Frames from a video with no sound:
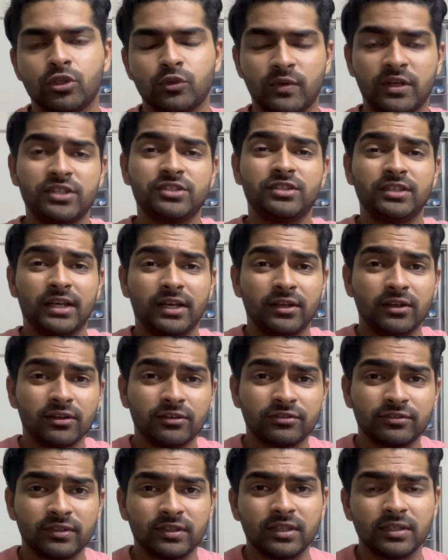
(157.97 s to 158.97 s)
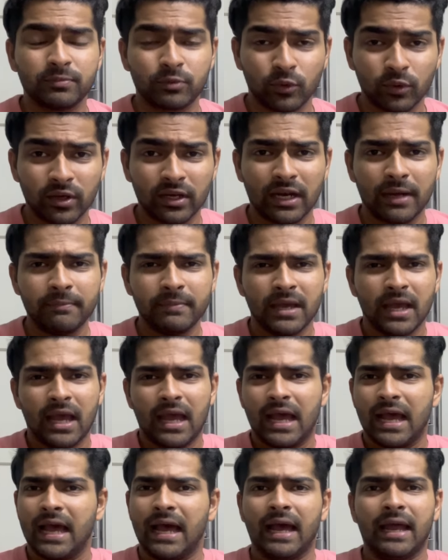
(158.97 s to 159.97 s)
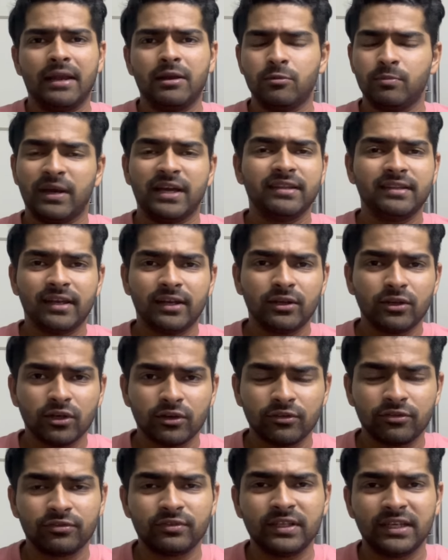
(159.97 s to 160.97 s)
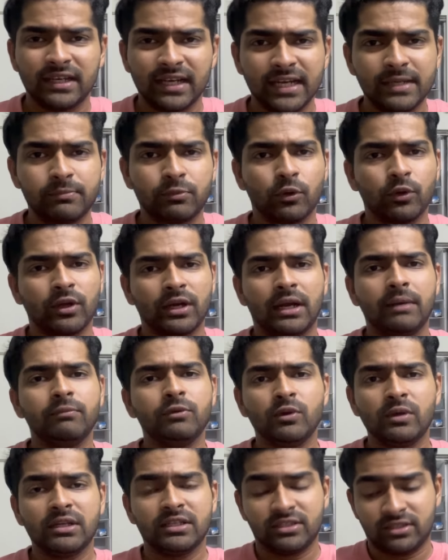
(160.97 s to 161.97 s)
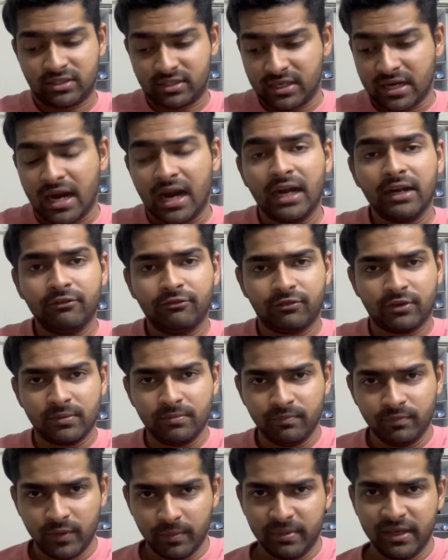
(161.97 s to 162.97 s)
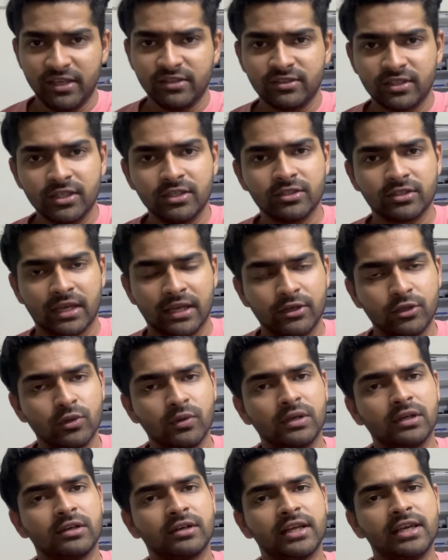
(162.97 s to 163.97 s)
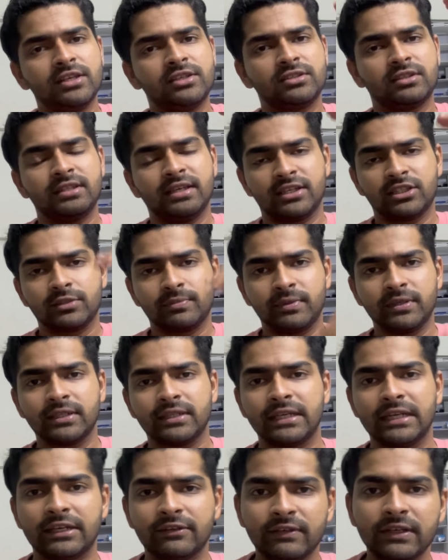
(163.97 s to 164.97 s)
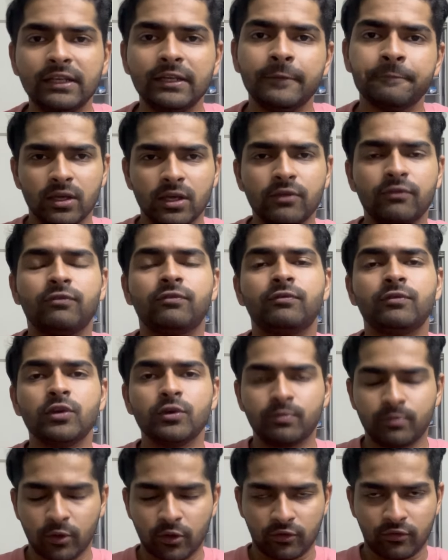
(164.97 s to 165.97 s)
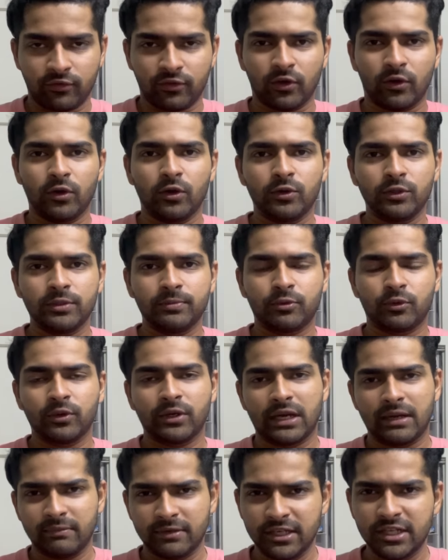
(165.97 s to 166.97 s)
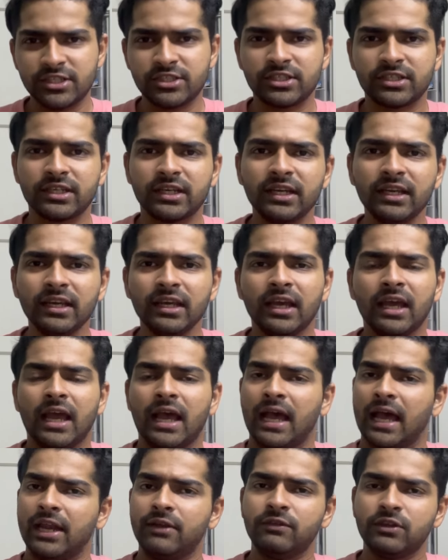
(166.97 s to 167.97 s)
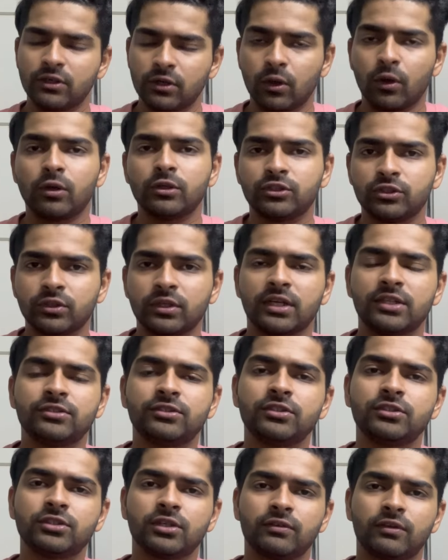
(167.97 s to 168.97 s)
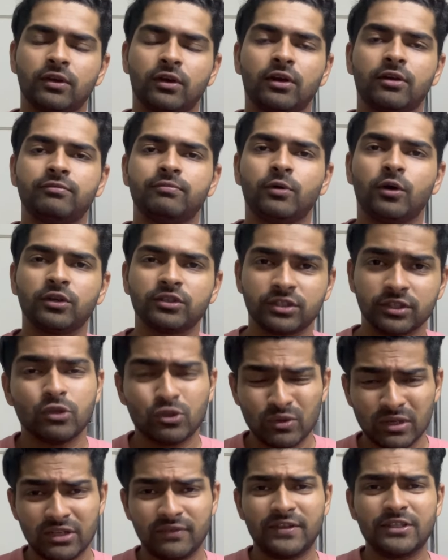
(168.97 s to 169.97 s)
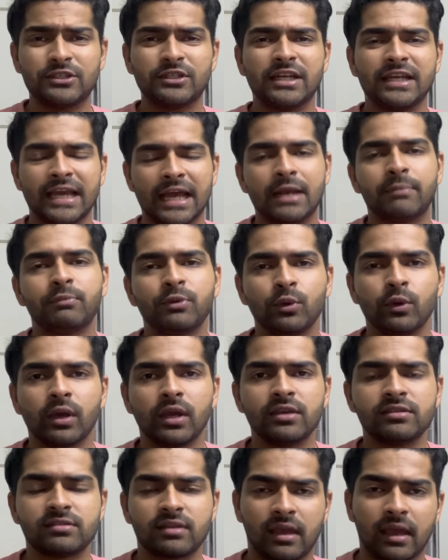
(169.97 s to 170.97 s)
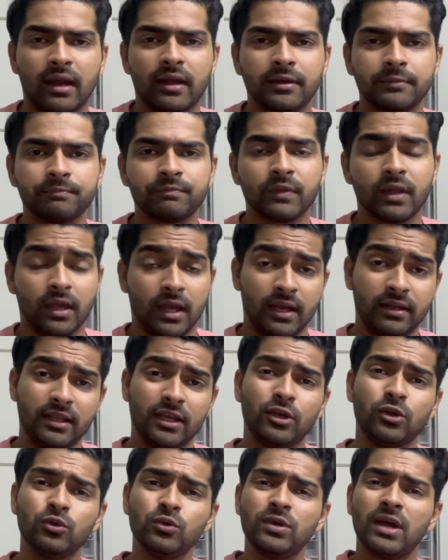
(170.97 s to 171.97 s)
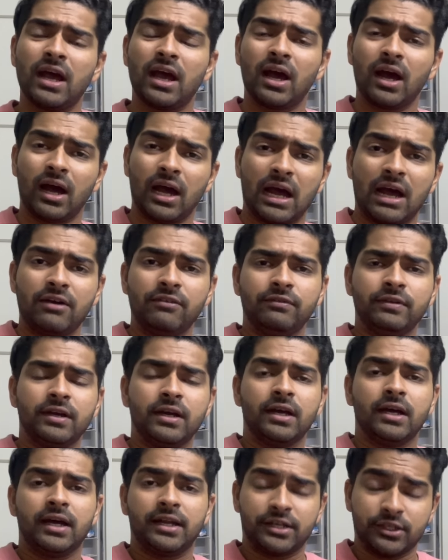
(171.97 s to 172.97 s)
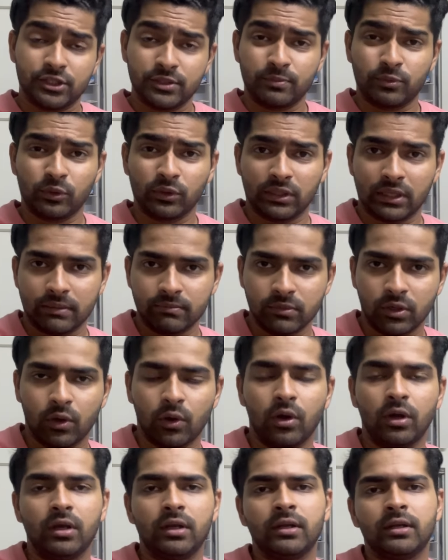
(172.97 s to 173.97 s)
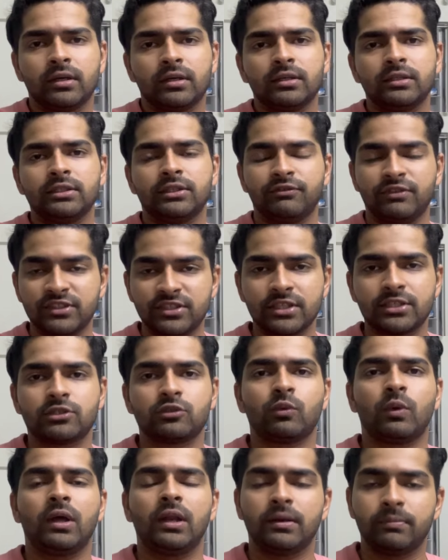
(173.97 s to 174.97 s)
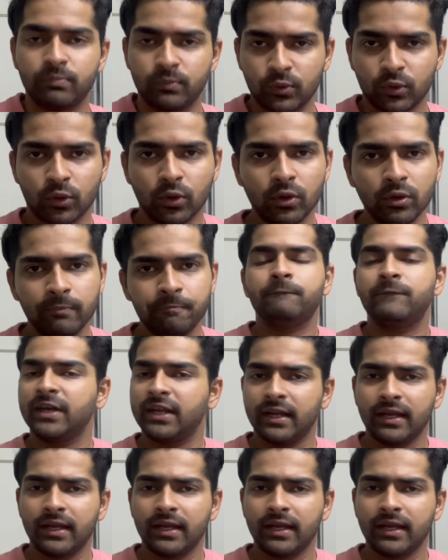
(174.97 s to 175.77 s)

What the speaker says: towards the end of the program. And by the end of the Elite program, you will start from the basics and you will reach the expert level if you follow the program diligently, and which will also consist of a lot of mock, which will eventually help you ace CAT. And they do have another program called the Physicswala Pro, where